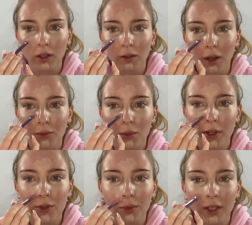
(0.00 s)
I've
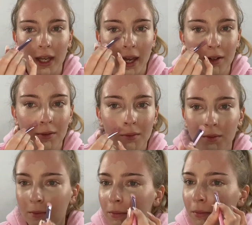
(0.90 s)
always really had
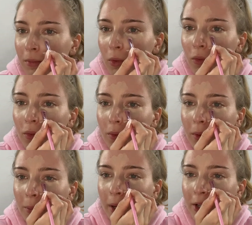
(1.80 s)

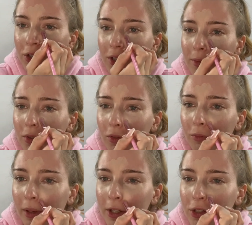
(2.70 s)
some sort of
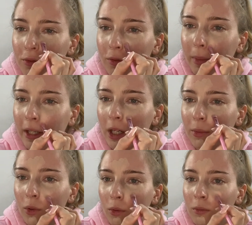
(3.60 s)
passion for makeup,
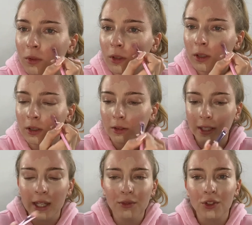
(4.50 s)
or like
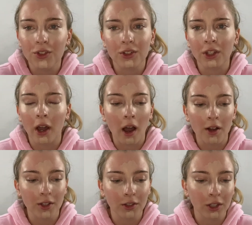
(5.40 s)
even just
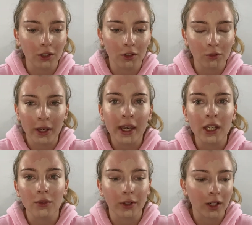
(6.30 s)
the
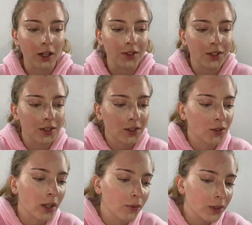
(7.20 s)
creative, like artistic
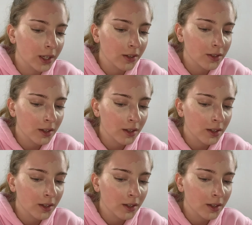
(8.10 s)
side of things.